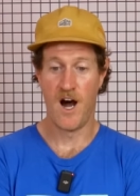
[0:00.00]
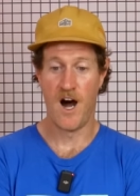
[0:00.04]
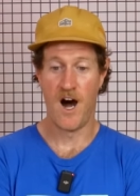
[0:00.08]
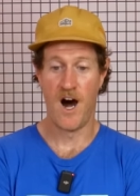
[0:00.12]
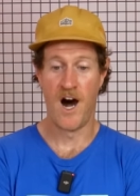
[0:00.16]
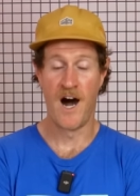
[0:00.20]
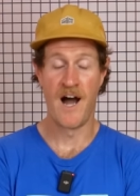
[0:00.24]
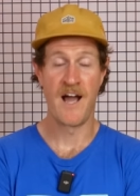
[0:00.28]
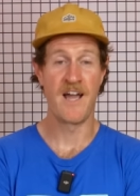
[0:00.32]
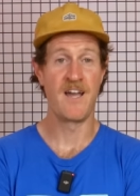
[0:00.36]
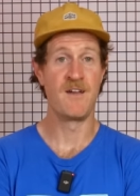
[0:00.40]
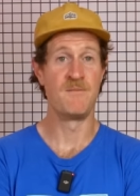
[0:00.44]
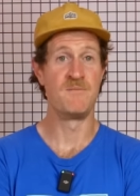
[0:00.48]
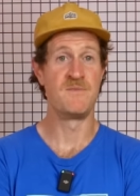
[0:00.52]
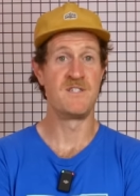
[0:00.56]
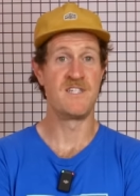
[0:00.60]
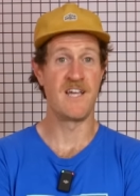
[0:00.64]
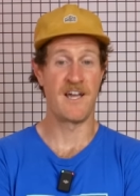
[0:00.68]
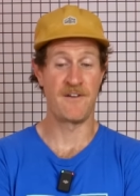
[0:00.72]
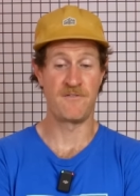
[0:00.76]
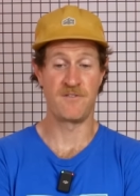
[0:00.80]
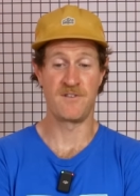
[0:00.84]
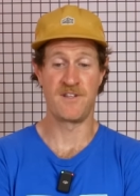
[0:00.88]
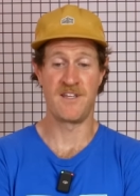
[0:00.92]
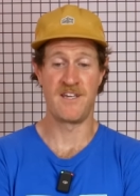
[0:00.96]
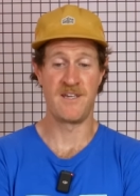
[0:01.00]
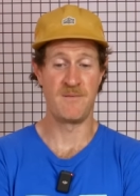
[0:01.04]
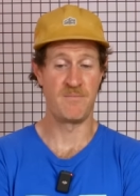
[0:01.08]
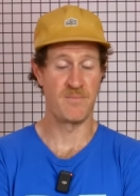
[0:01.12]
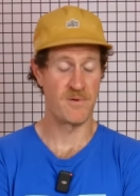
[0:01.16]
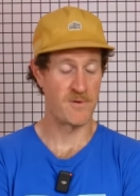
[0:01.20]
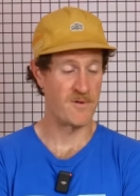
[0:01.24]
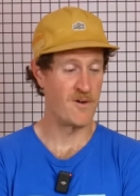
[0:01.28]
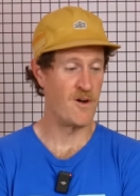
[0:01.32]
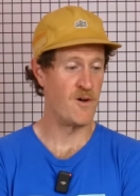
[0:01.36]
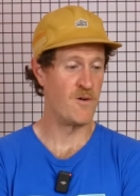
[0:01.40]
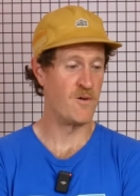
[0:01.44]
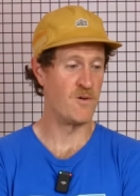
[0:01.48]
I am definitely
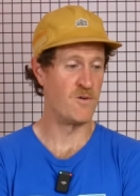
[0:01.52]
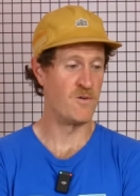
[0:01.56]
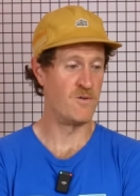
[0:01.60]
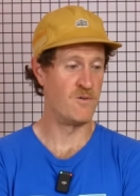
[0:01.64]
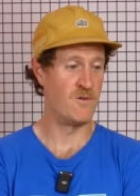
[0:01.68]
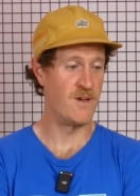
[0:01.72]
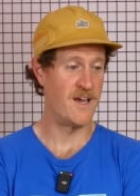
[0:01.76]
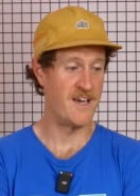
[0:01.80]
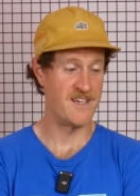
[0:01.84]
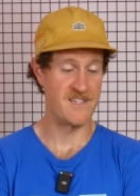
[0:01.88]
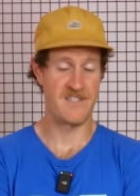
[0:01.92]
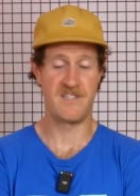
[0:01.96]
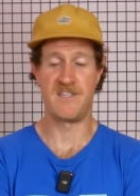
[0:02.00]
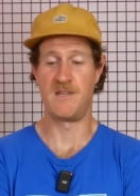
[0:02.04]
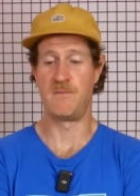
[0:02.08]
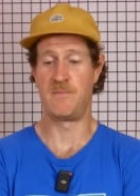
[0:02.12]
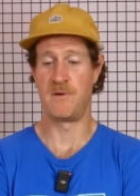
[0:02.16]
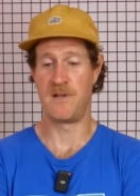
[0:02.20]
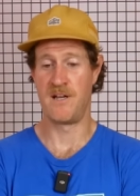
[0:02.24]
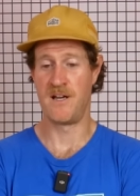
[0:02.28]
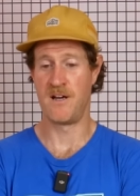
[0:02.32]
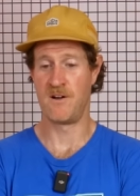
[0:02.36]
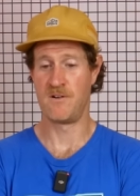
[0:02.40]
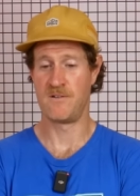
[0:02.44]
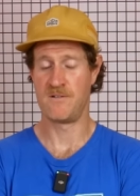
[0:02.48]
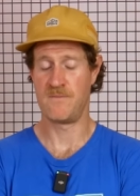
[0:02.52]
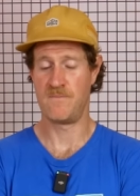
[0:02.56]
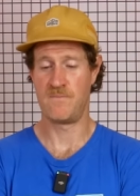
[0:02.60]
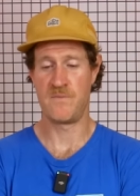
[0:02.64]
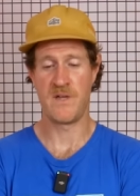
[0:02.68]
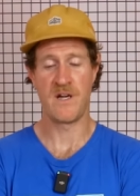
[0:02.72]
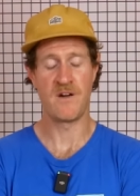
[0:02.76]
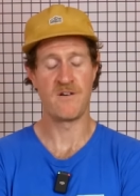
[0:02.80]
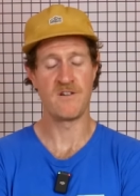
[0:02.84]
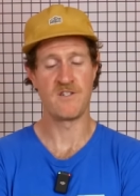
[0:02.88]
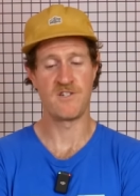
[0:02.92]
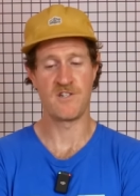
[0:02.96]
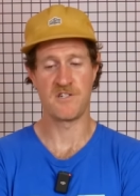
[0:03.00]
pro SC Pannell.
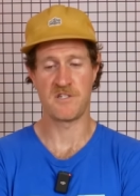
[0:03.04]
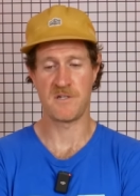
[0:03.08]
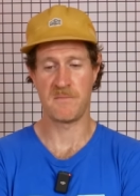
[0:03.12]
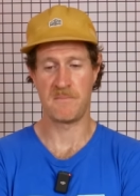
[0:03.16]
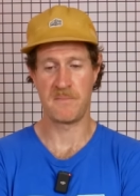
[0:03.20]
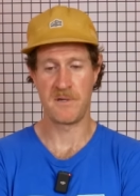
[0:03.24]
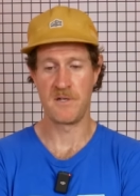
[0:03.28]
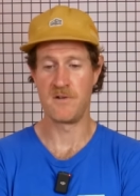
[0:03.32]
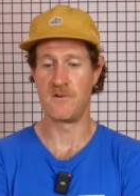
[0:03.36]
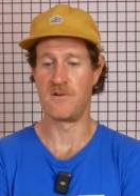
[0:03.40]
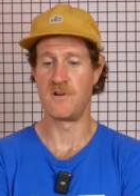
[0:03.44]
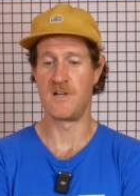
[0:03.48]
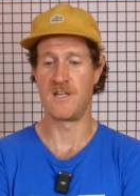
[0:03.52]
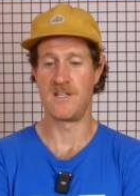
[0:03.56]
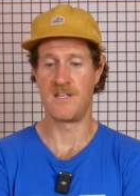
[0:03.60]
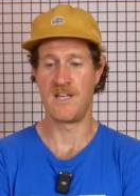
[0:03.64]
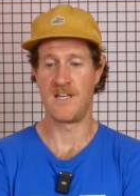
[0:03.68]
There is just a purity